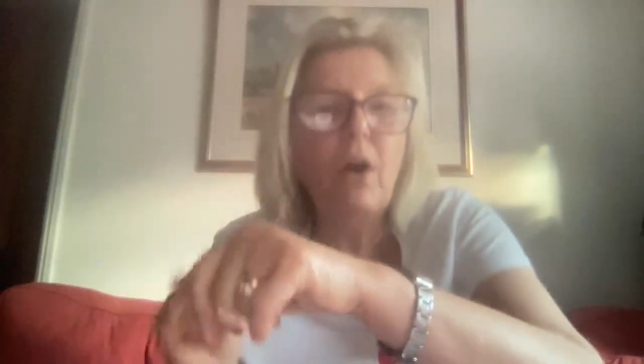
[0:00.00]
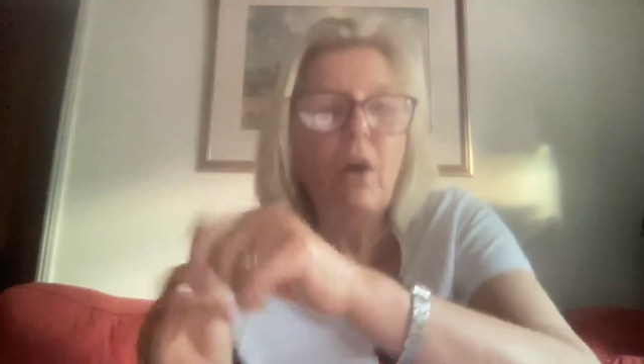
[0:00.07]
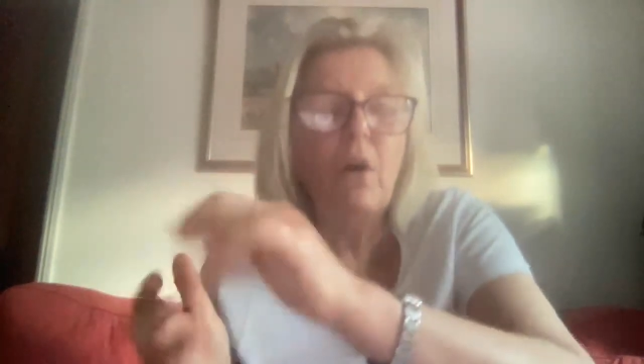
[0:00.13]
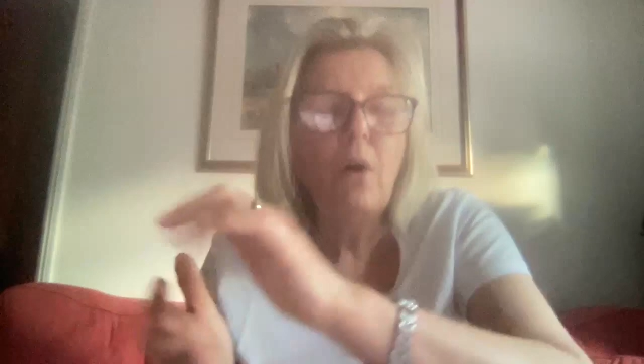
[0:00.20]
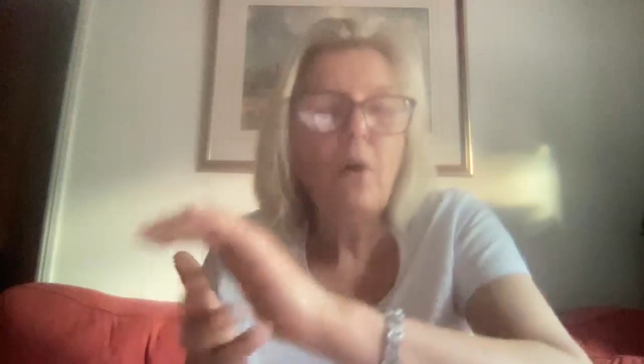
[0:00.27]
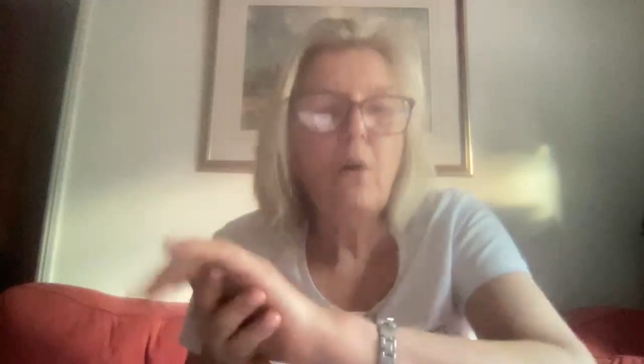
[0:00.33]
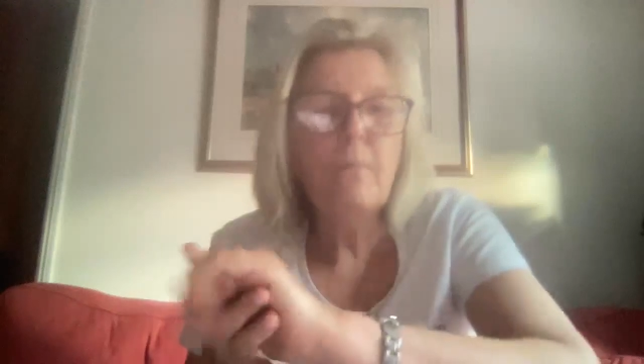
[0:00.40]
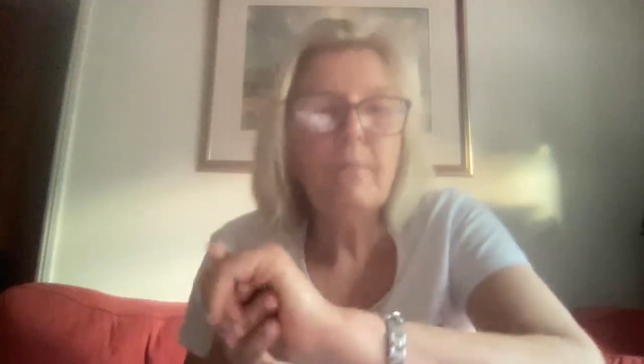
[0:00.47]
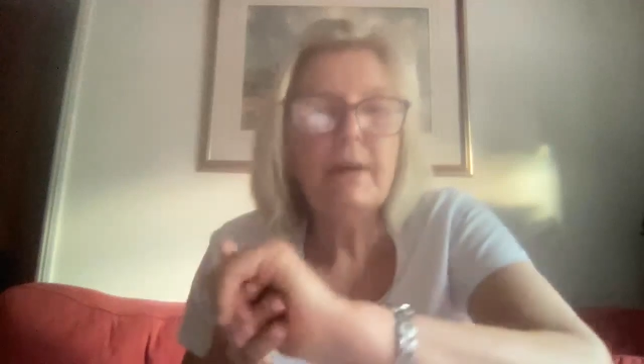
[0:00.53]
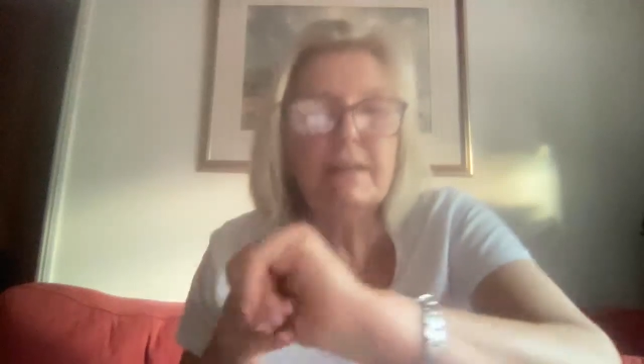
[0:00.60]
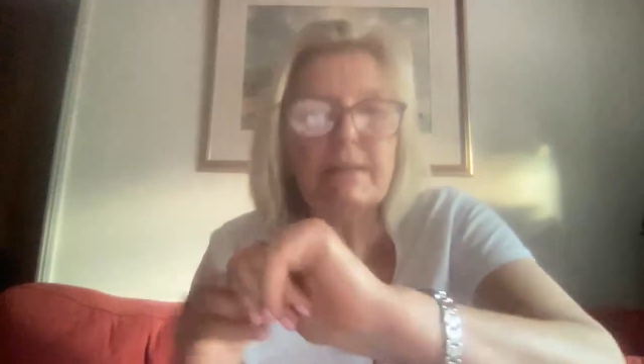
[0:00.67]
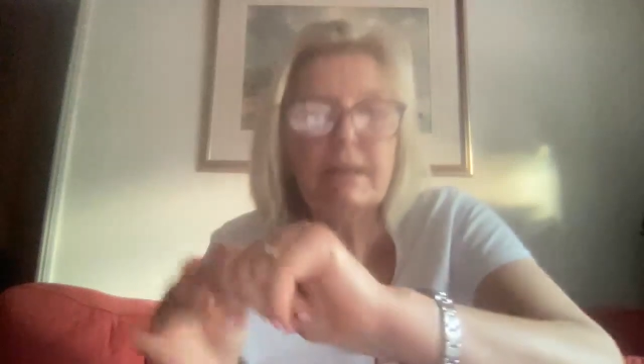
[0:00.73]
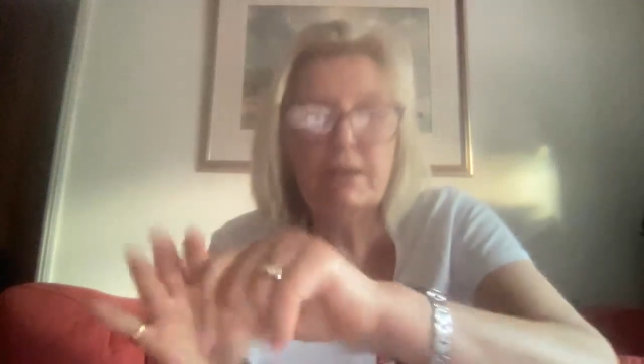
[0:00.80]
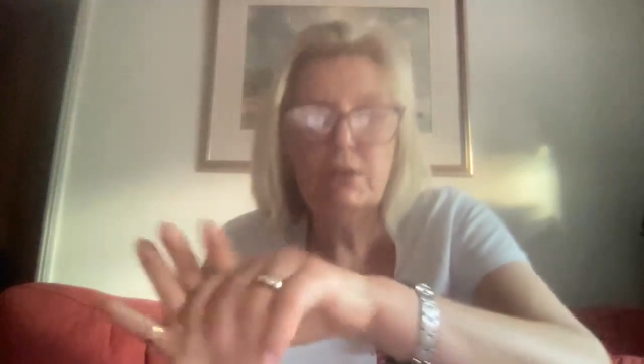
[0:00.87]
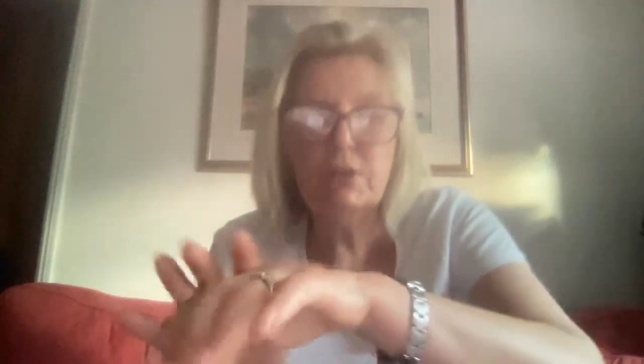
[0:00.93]
on my
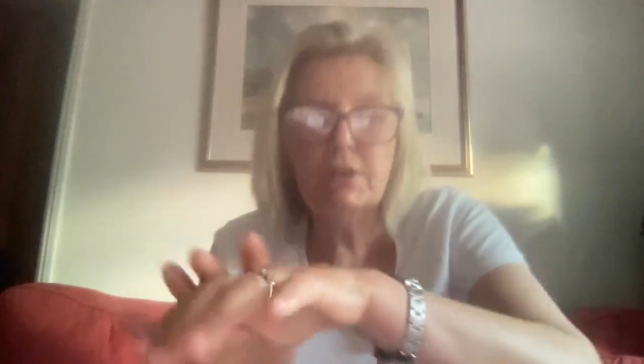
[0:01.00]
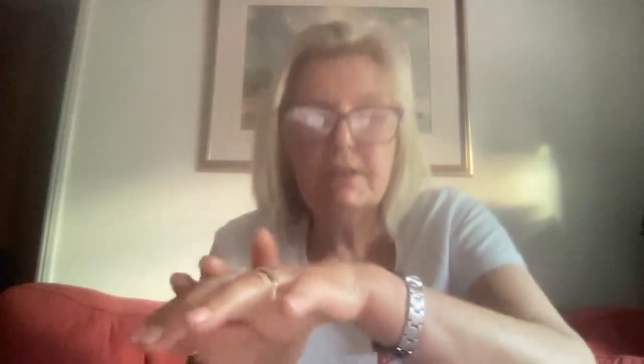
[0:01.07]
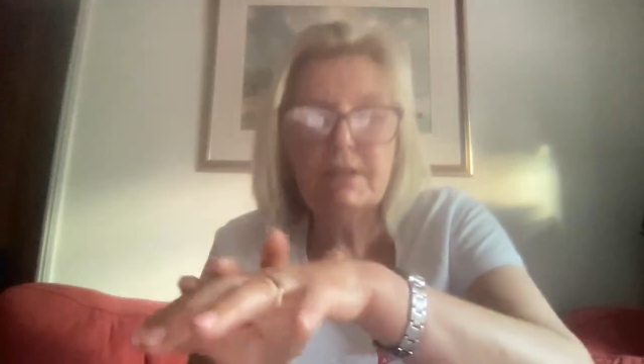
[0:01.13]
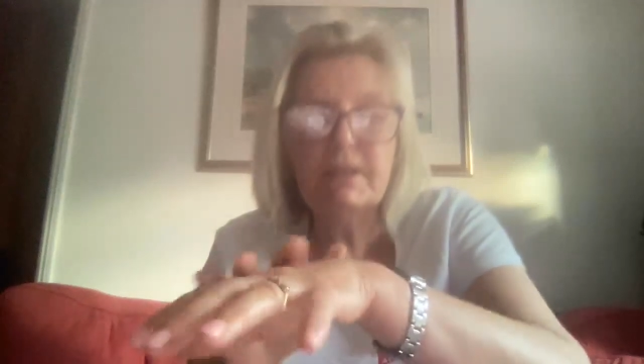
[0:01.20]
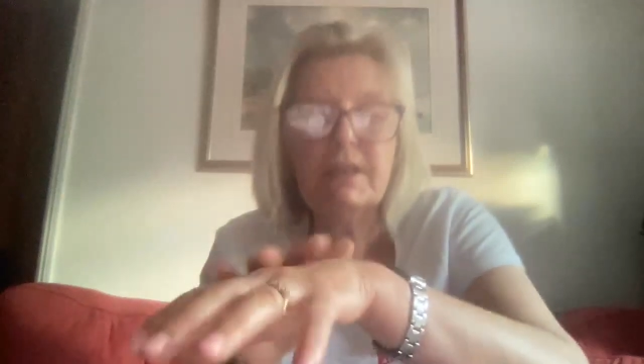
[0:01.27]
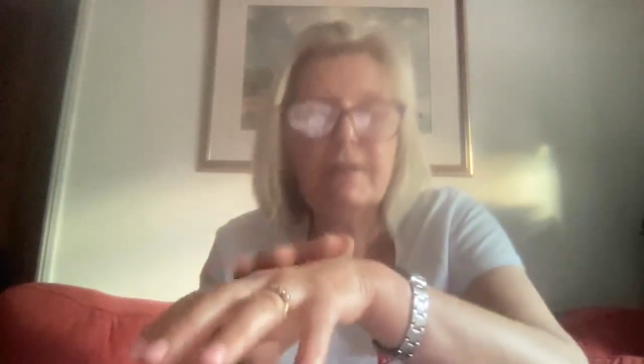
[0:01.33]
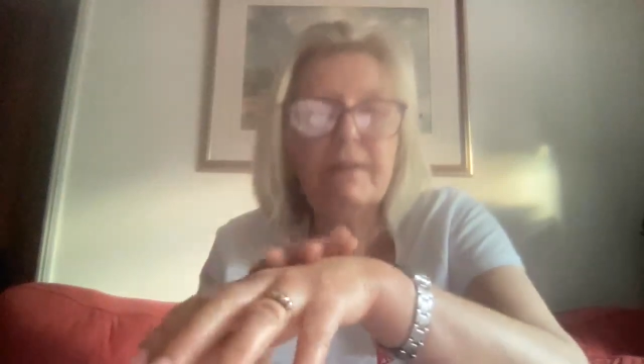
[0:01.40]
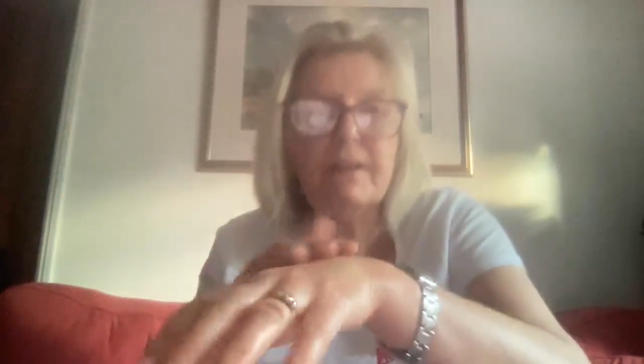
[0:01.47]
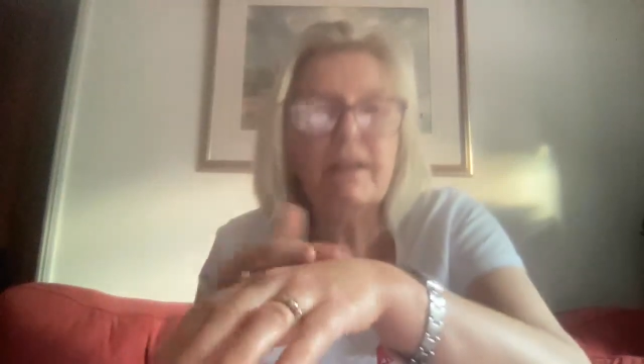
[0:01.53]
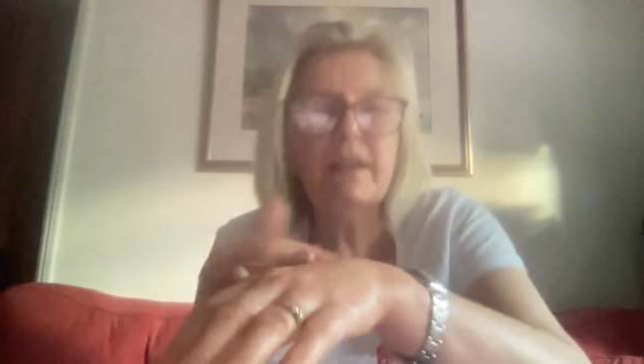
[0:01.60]
skin, just to give it that